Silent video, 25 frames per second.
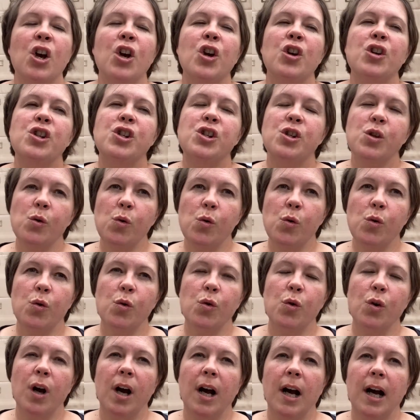
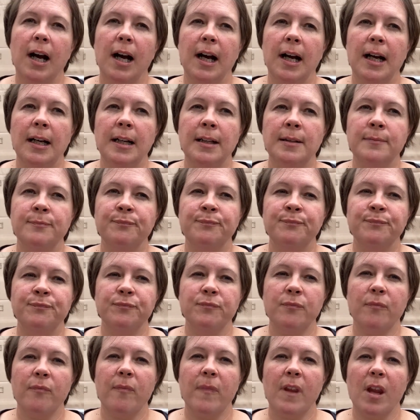So
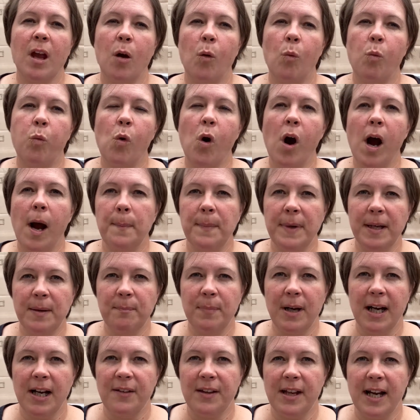what I mean
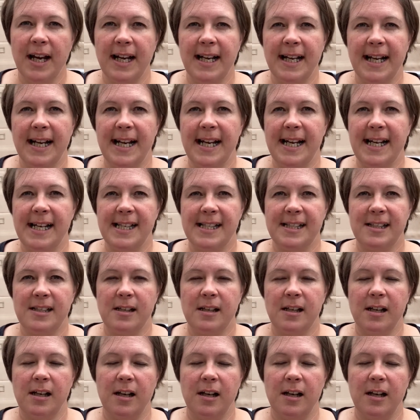by that is,